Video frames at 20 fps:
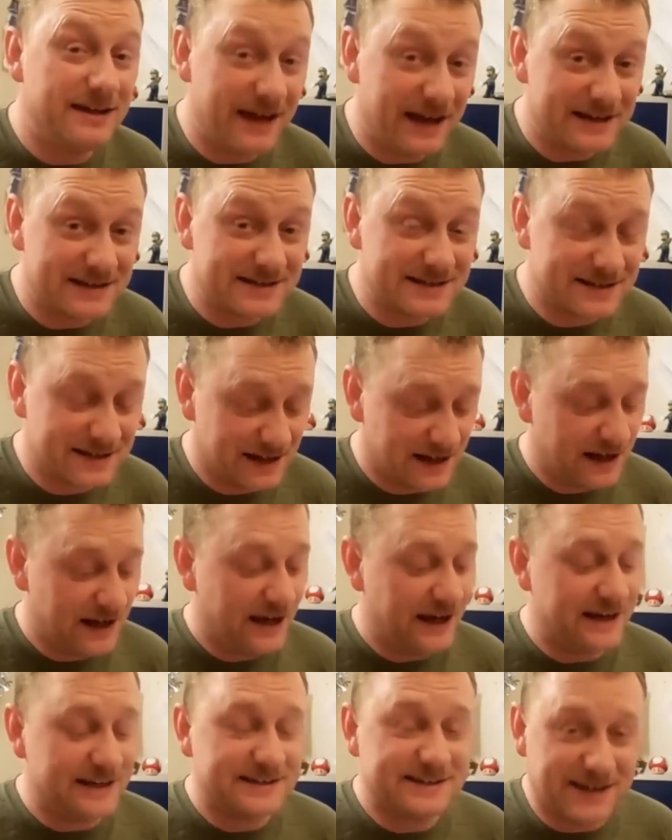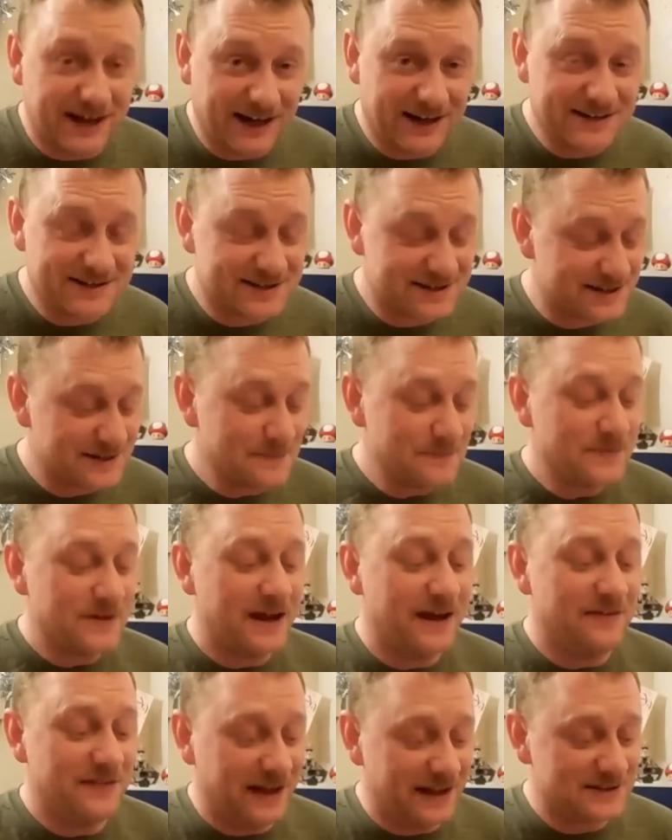Yes, it does,
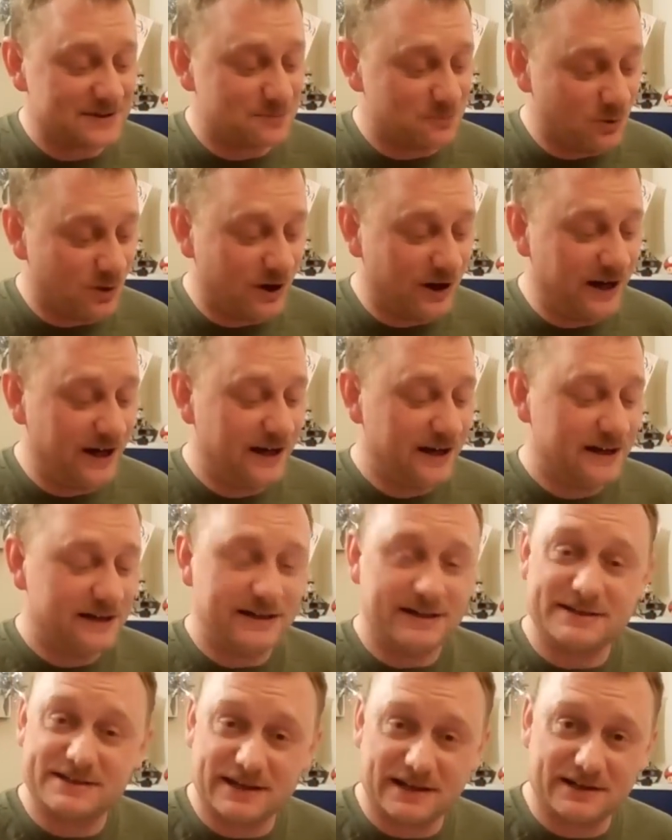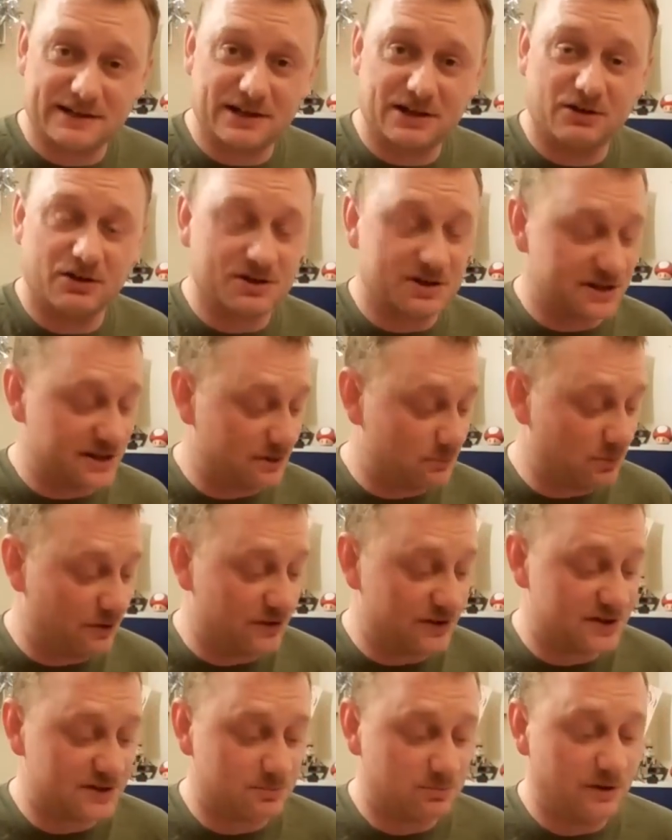and that's why Nintendo are still
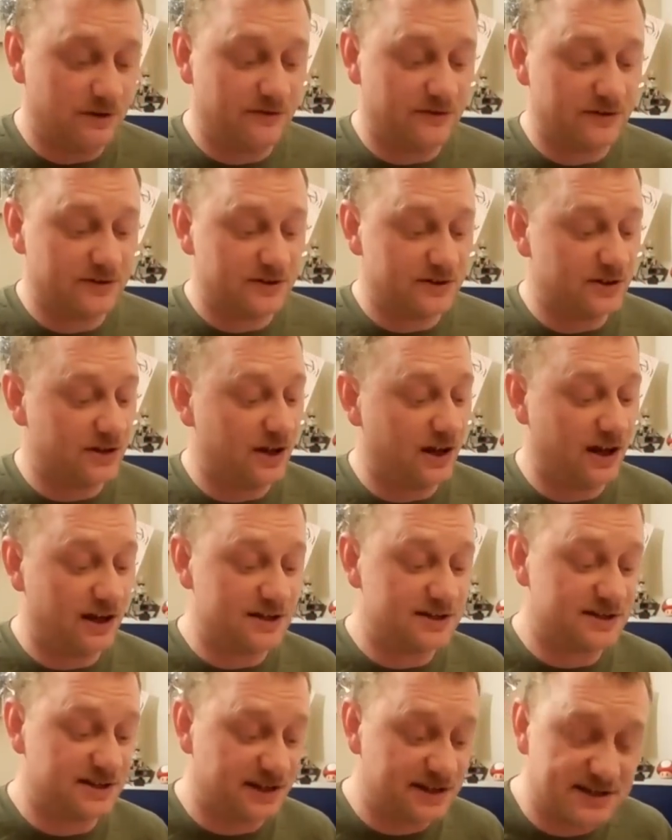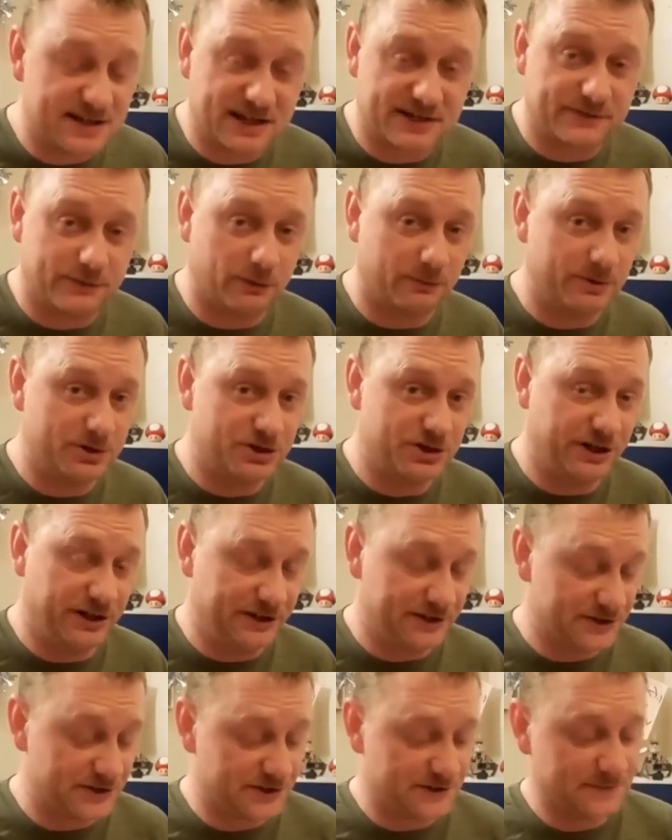with us with successful
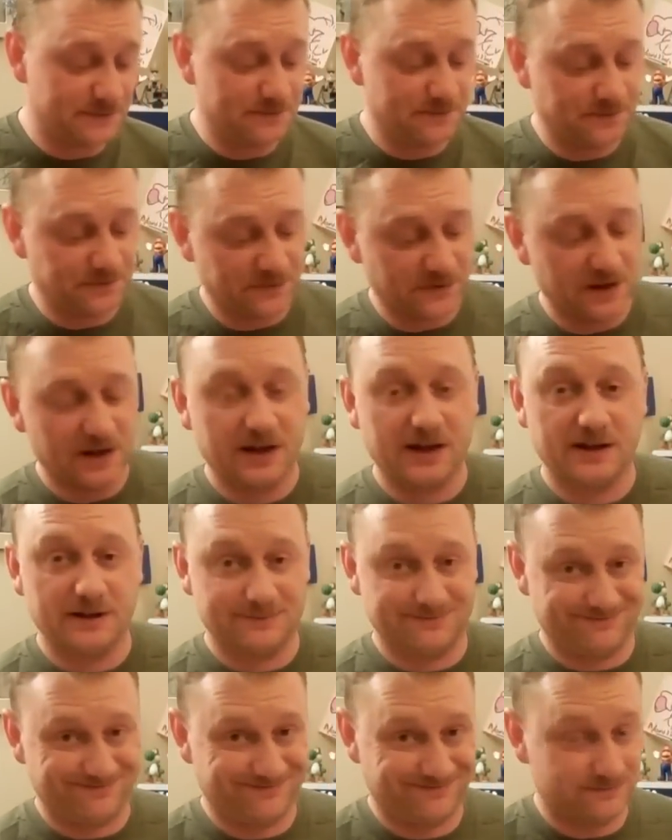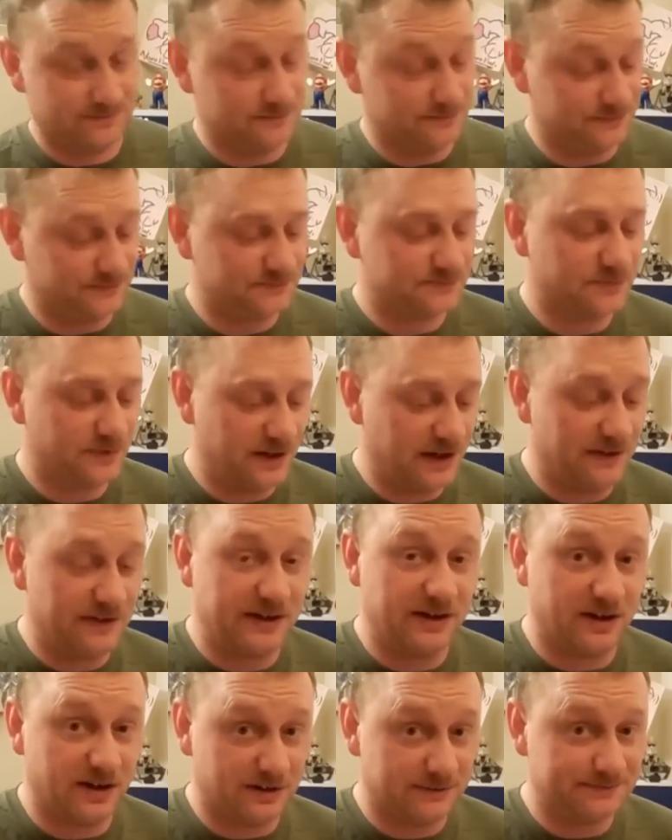machines. Yeah,
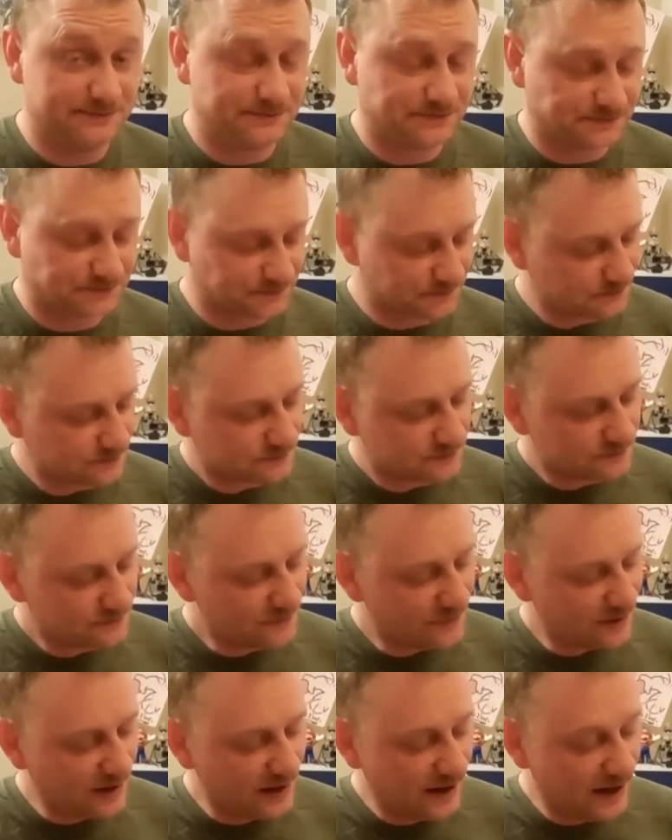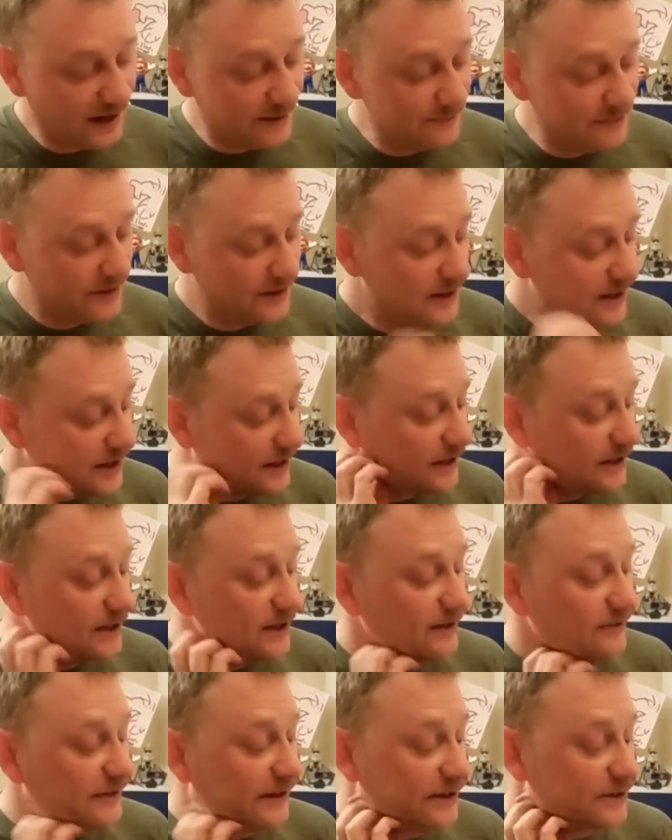they are.
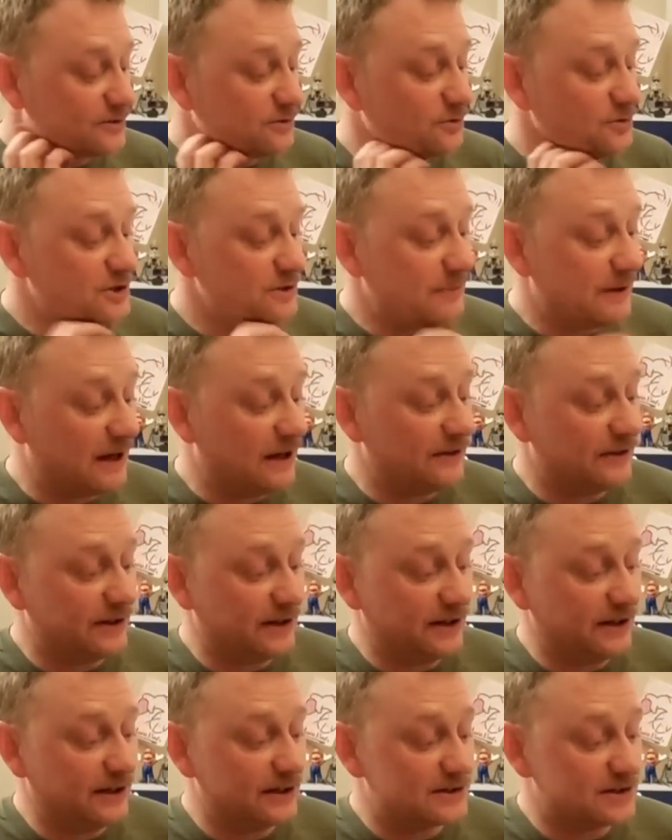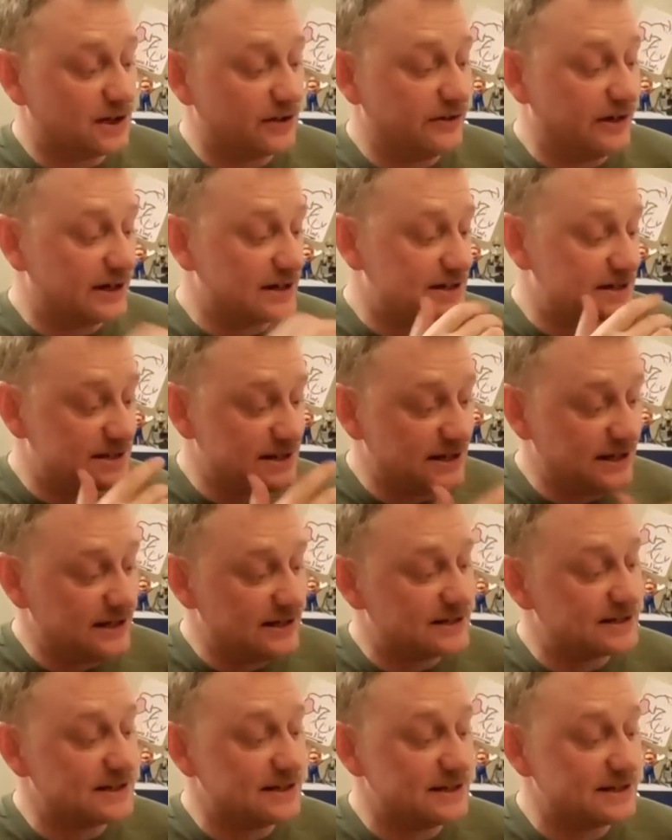Then it talks about the Atari
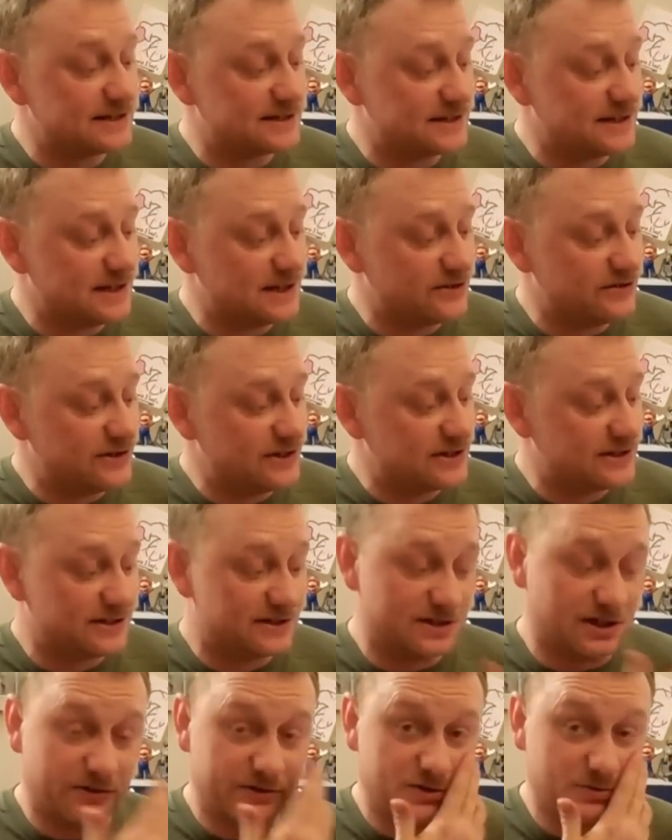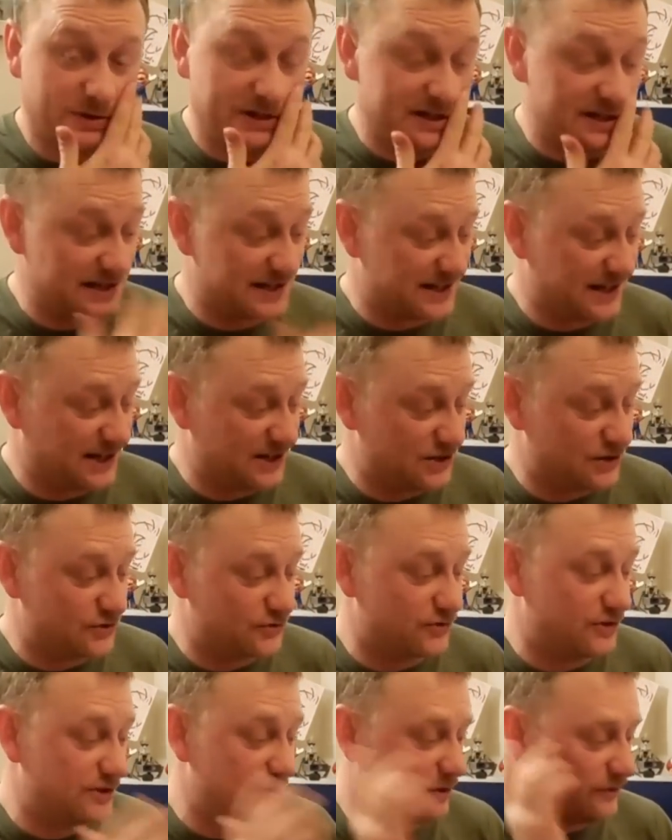XC series, Atari
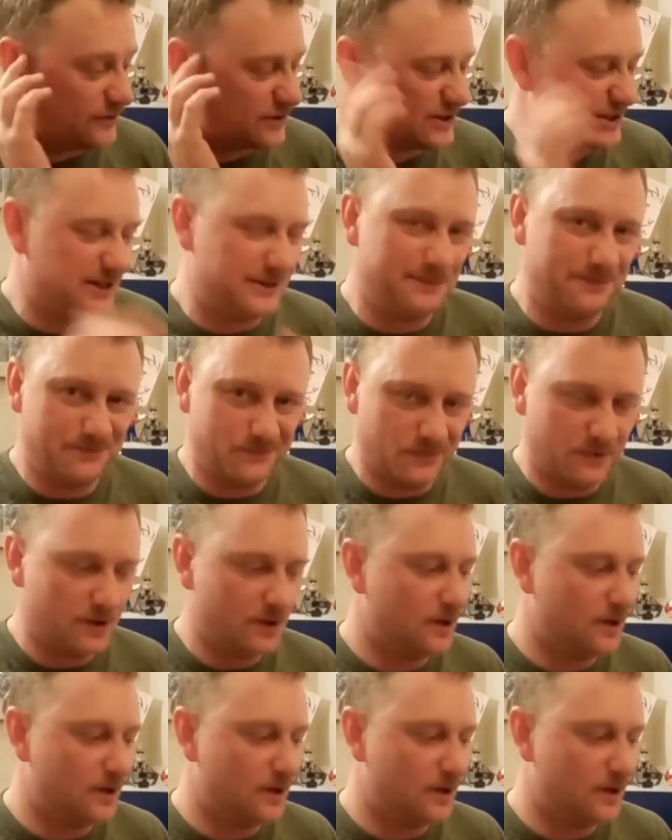2600, obviously